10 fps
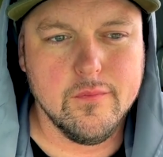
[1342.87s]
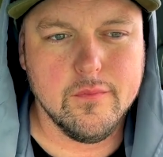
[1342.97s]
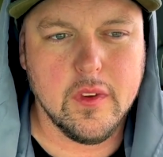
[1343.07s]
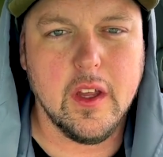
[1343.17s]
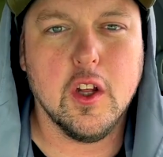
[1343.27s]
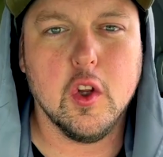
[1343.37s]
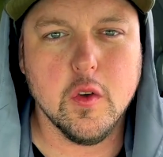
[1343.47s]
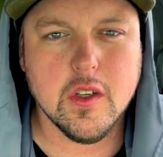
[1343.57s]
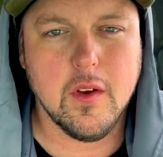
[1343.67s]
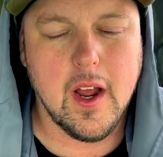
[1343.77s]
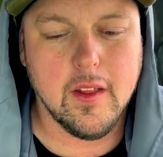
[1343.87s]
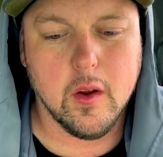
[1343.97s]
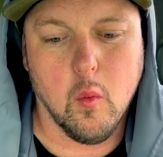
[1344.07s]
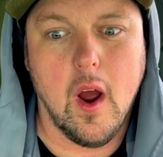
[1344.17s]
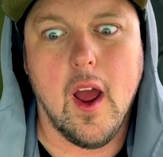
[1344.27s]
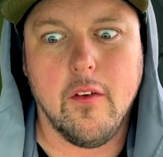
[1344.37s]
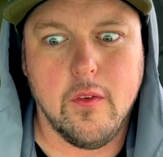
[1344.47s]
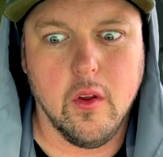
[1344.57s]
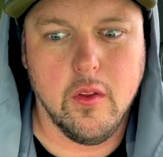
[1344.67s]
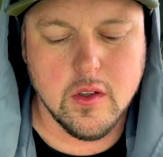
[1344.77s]
inclusive I, like, why I
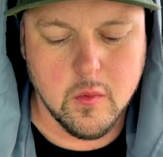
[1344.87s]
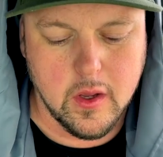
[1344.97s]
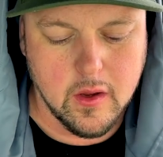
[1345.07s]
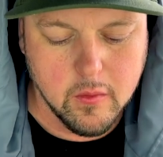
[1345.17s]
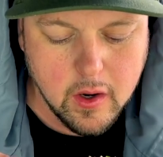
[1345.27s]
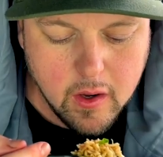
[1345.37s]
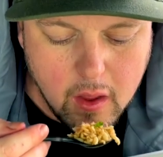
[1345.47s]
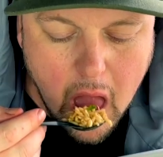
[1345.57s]
feel this way, right?